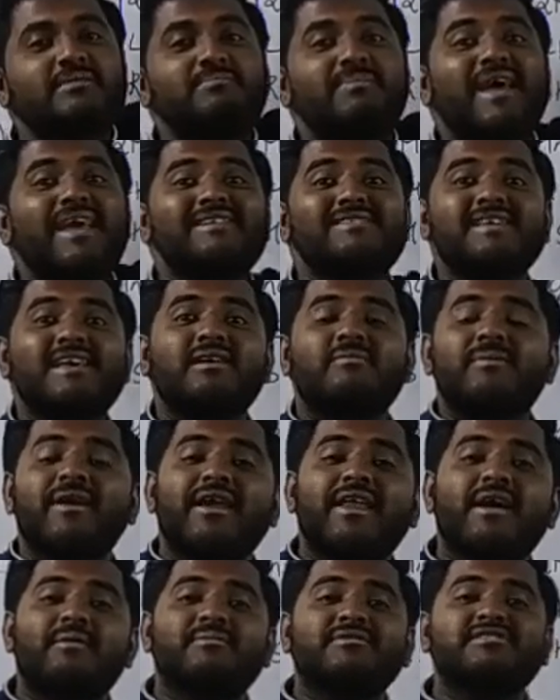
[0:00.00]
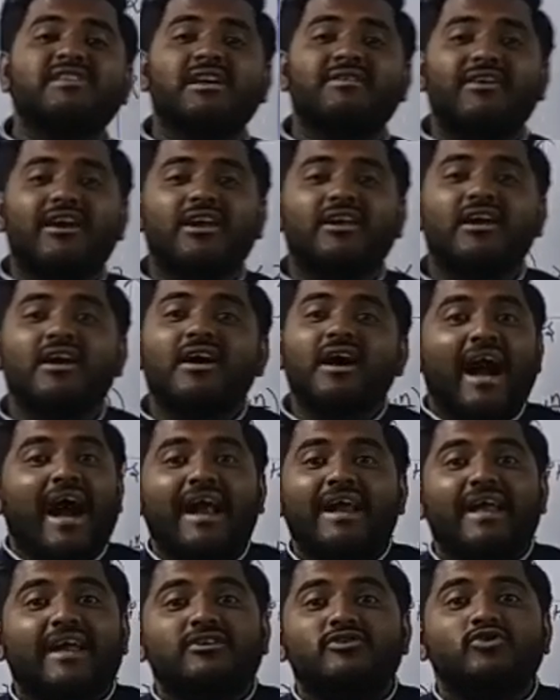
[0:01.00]
the basic medium is given,
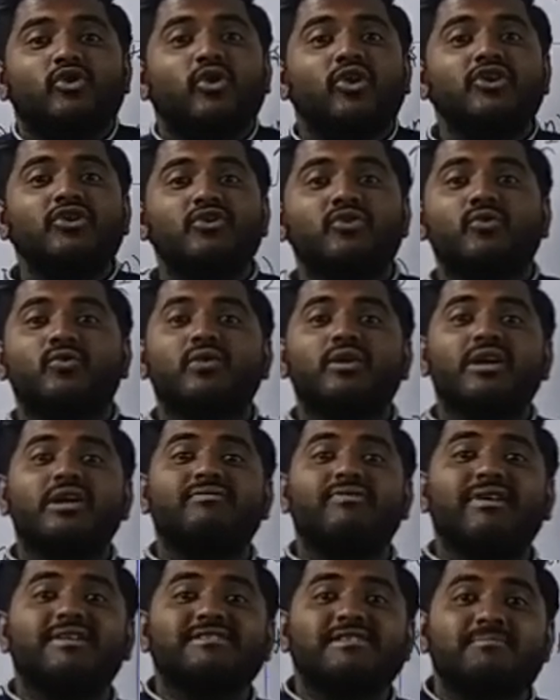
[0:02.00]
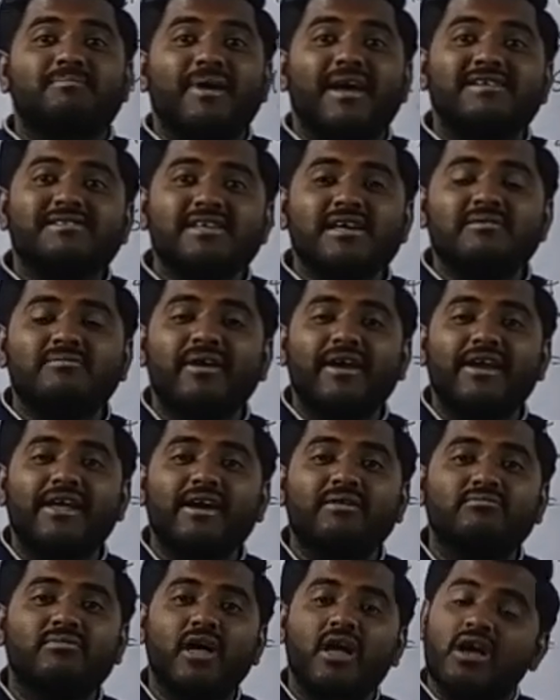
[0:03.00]
and I told you if it is a basic
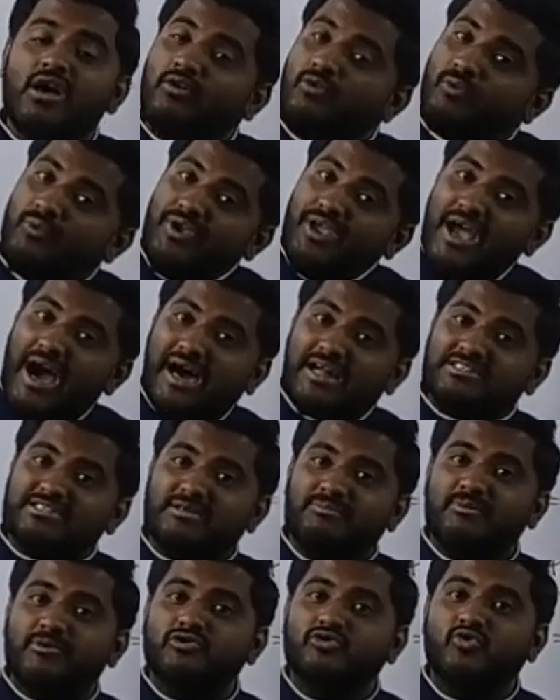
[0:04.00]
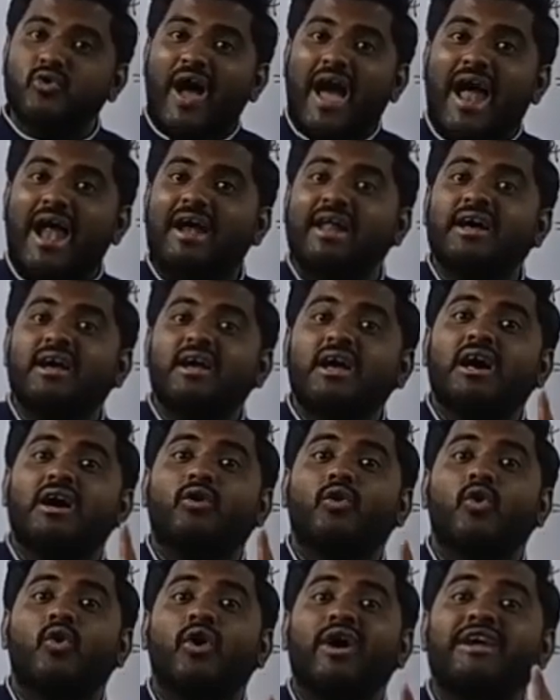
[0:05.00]
medium, we are supposed to add
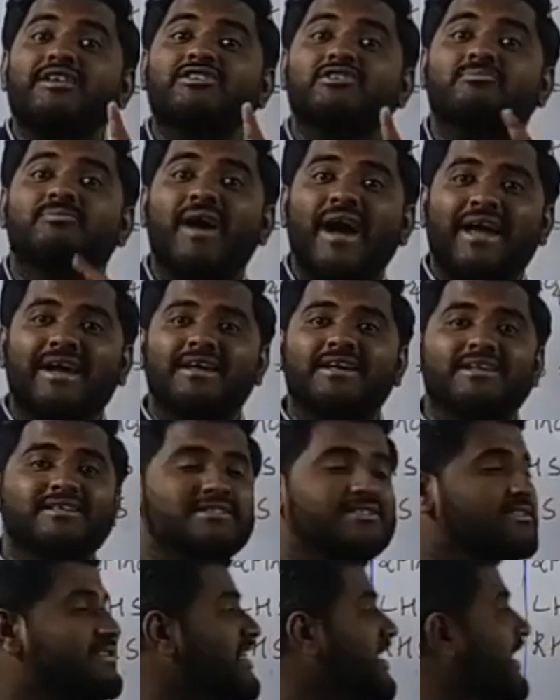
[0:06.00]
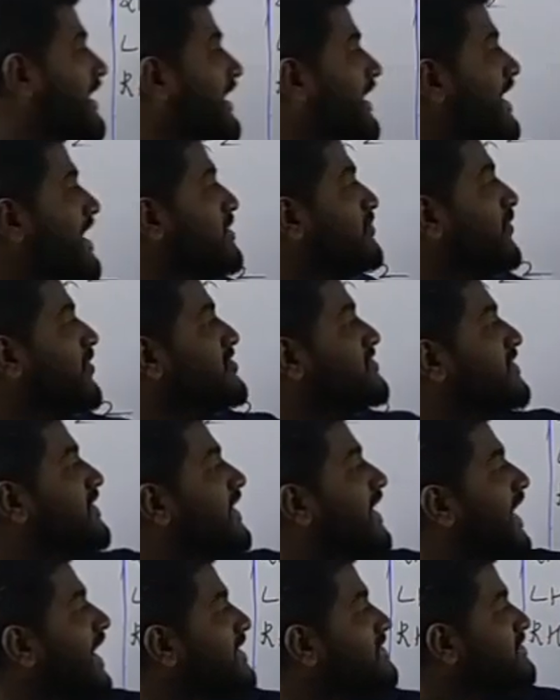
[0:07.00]
OH minus. Carefully see,
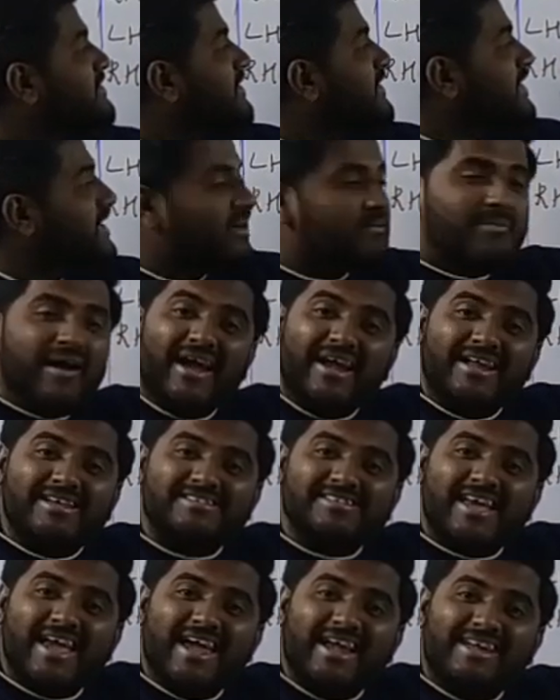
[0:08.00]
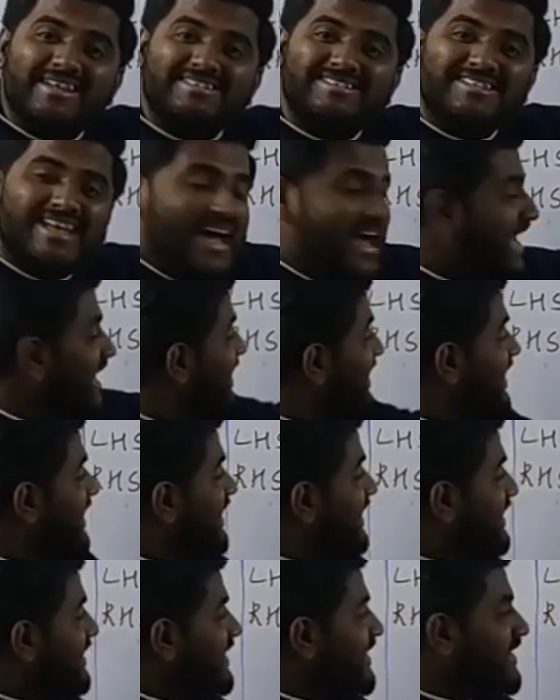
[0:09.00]
guys, here -8 is there,
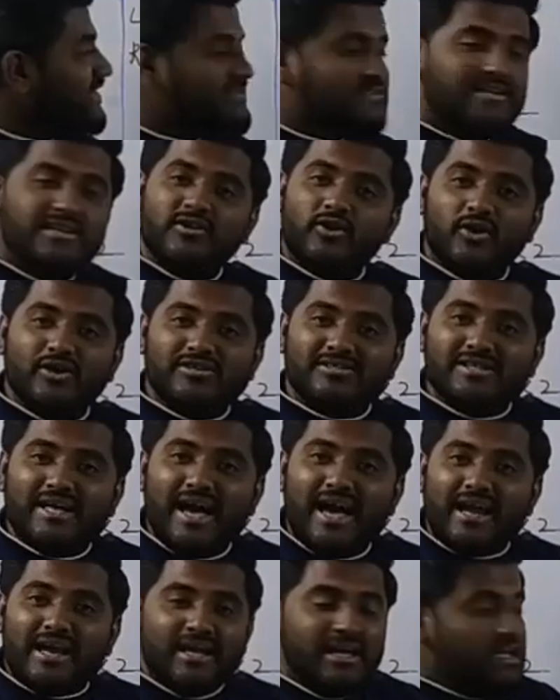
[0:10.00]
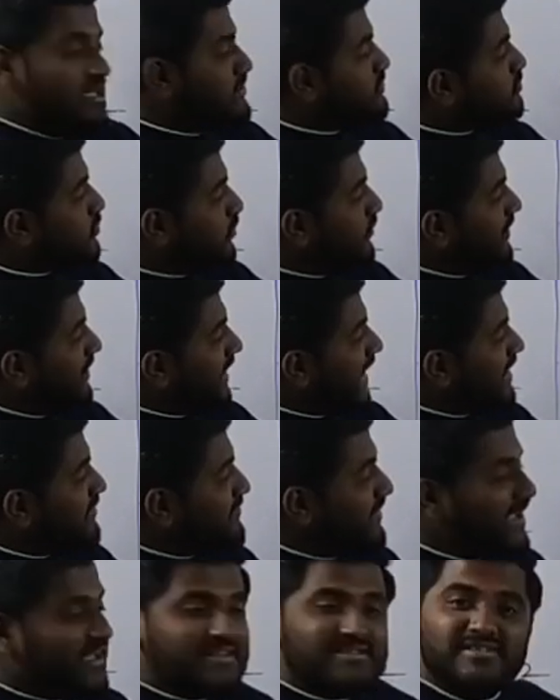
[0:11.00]
here 0 is there. So we
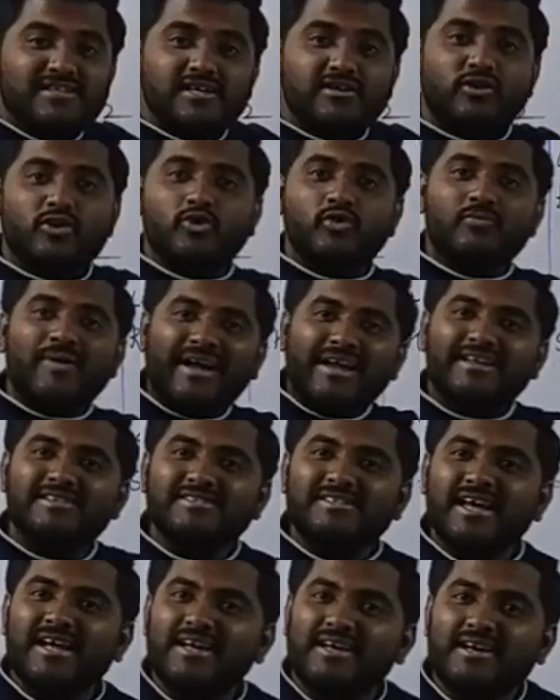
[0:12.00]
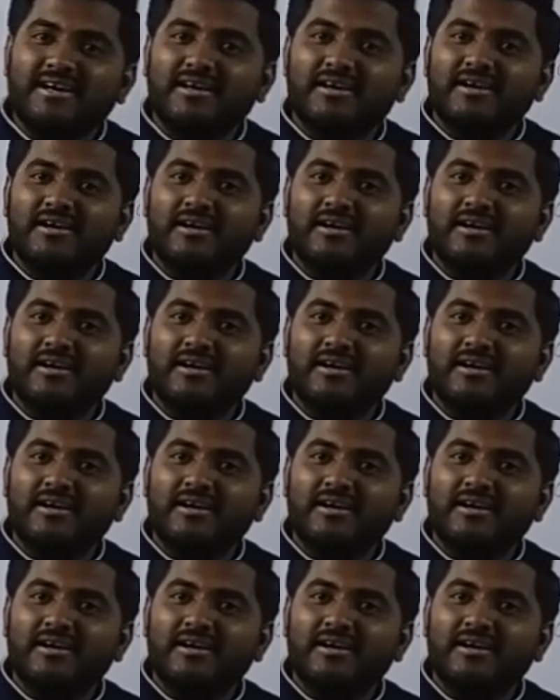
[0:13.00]
can make 0 to -8.